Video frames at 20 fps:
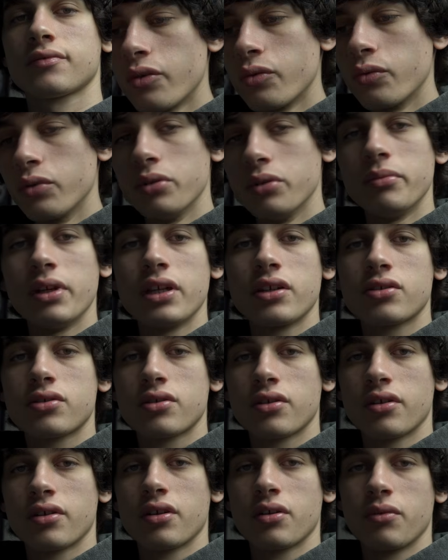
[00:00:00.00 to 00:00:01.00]
We make
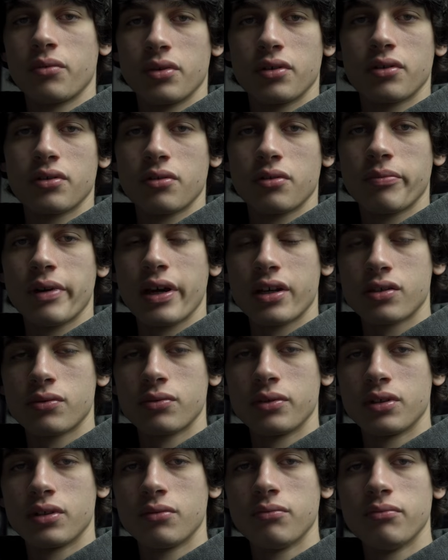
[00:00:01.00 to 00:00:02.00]
sure that we are the best
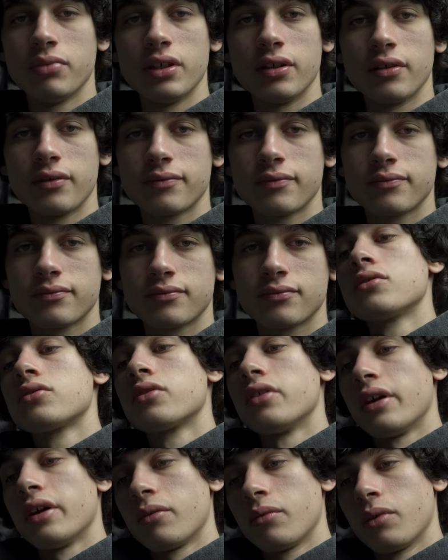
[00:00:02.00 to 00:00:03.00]
we can be, so
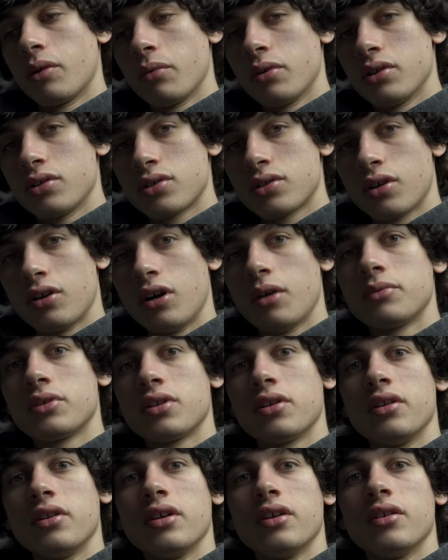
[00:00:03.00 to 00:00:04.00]
that when we show up
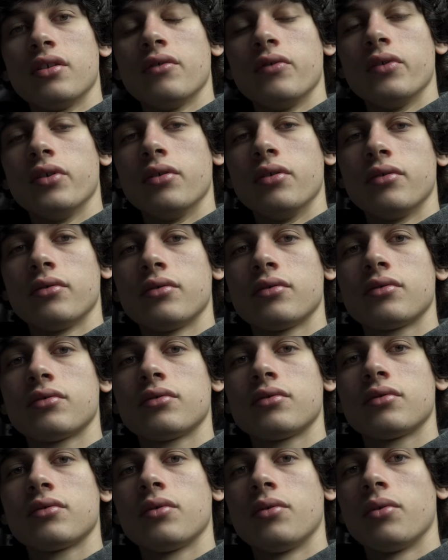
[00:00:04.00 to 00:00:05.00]
to the interview,
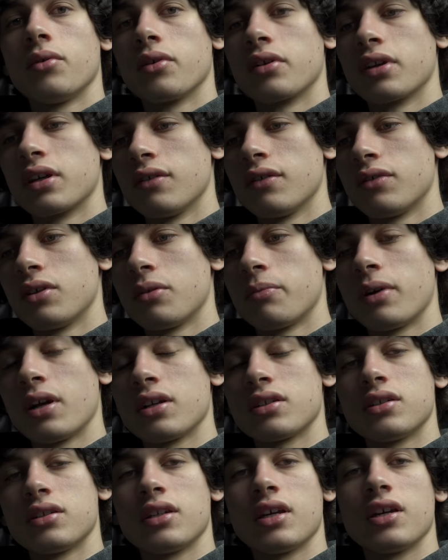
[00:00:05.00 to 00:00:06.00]
or give the
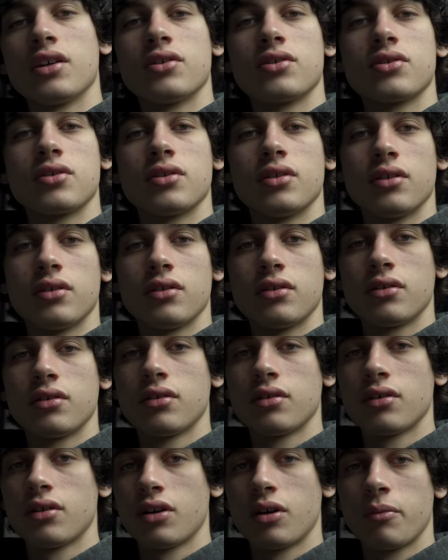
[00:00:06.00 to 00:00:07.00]
presentation,
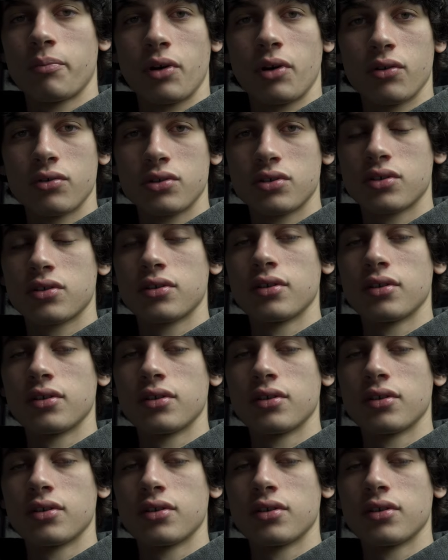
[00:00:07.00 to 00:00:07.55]
approach